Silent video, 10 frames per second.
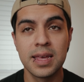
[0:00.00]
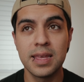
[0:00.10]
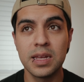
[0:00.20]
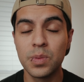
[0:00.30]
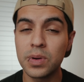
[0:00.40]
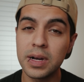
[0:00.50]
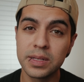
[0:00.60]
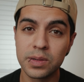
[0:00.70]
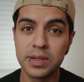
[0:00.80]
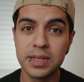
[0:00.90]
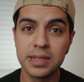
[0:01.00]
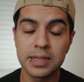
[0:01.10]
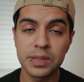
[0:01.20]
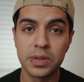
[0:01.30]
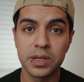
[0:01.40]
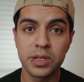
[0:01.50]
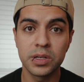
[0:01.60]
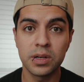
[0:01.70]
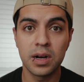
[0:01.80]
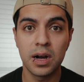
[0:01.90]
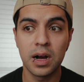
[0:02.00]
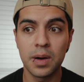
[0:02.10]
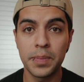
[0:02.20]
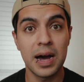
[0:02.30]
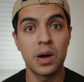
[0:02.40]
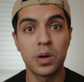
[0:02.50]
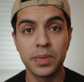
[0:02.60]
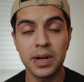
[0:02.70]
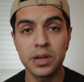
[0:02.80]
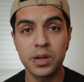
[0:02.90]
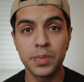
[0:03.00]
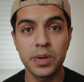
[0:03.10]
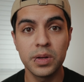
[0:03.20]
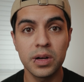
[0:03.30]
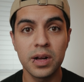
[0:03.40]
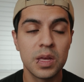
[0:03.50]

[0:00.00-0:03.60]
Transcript: then you probably don't need this much power behind your computer.